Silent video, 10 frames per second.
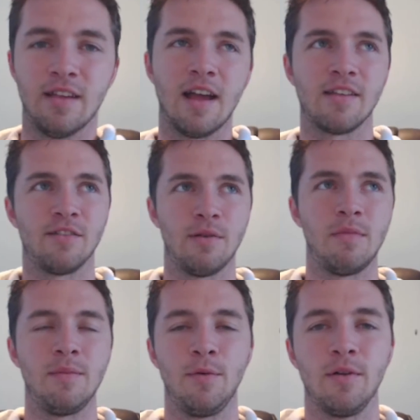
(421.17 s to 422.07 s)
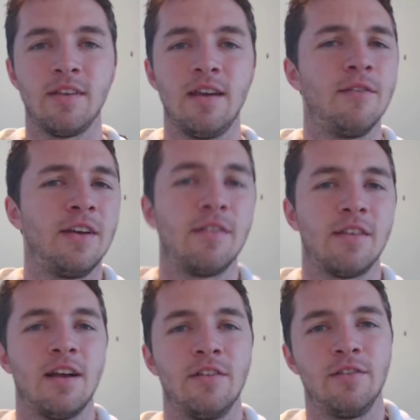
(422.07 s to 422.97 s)
of when we bought it, I think it was
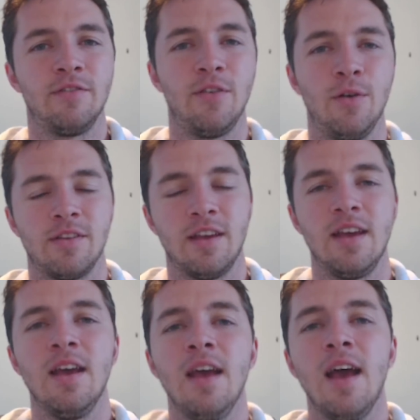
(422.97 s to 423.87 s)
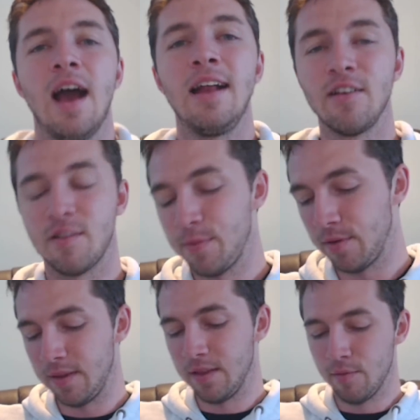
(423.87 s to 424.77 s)
140. And he also
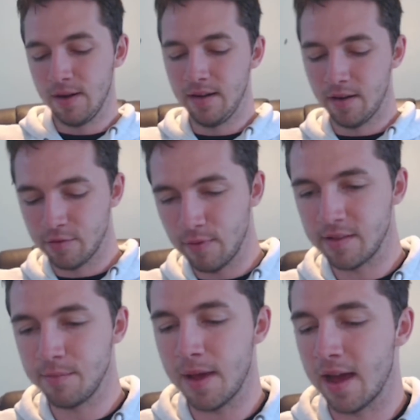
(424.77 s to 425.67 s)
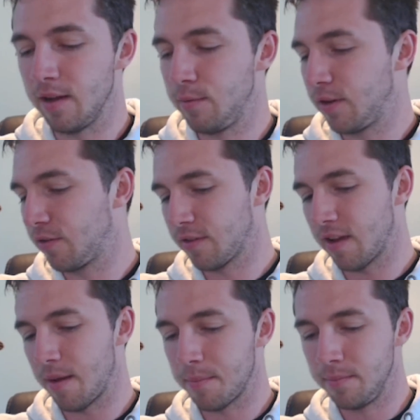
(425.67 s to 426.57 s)
bought me the really nice Razer Matte, which was
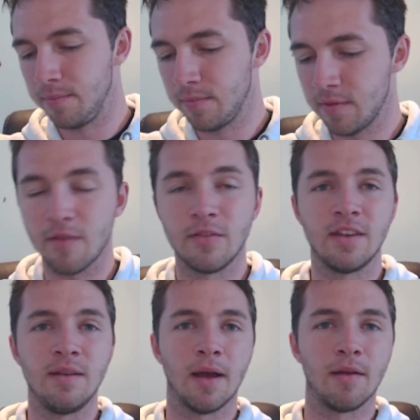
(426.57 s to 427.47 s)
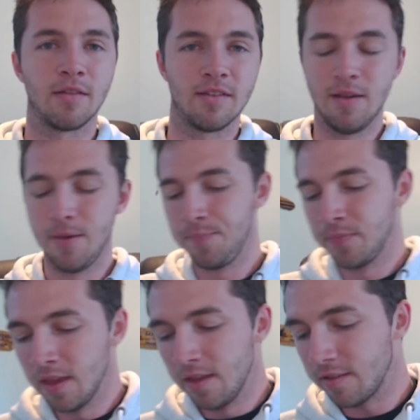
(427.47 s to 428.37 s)
£17.
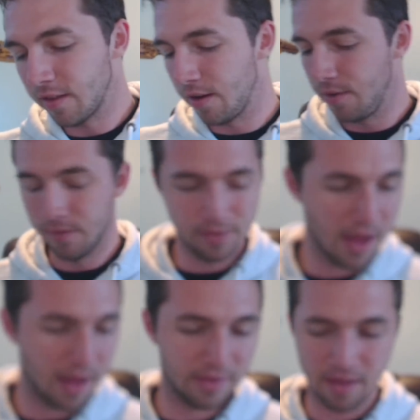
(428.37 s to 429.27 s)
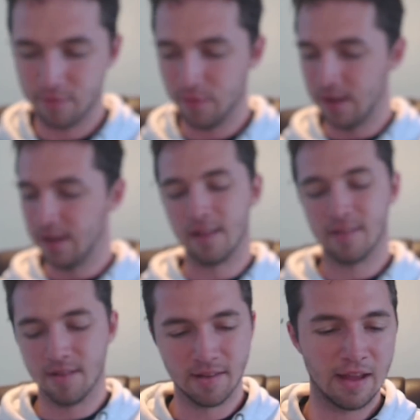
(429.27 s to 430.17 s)
So yeah, that's really good.
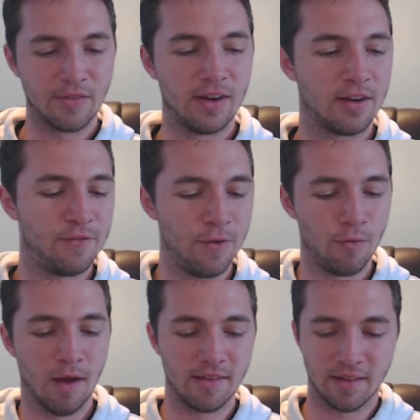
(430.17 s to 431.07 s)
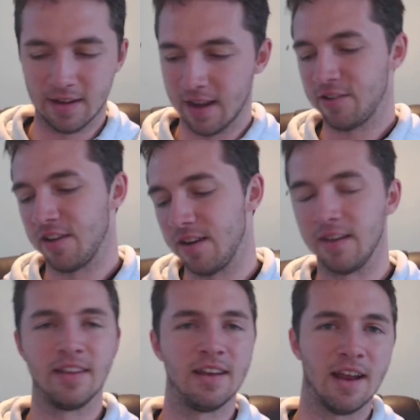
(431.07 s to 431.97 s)
It's nice having like a full Razer collection. I
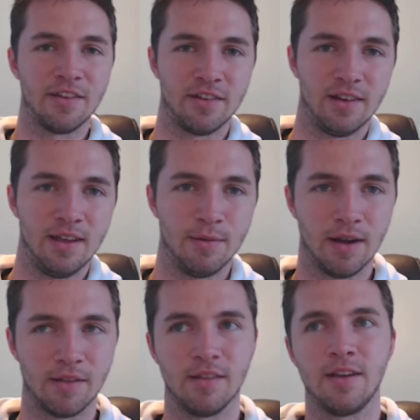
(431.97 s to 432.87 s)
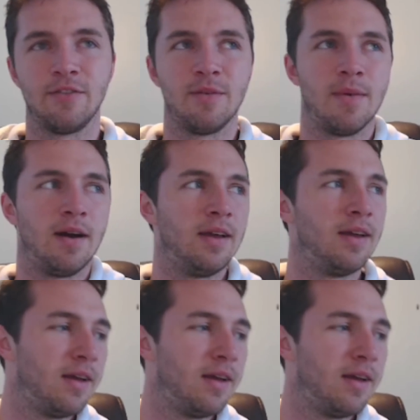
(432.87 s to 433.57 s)
did actually, when I was looking for my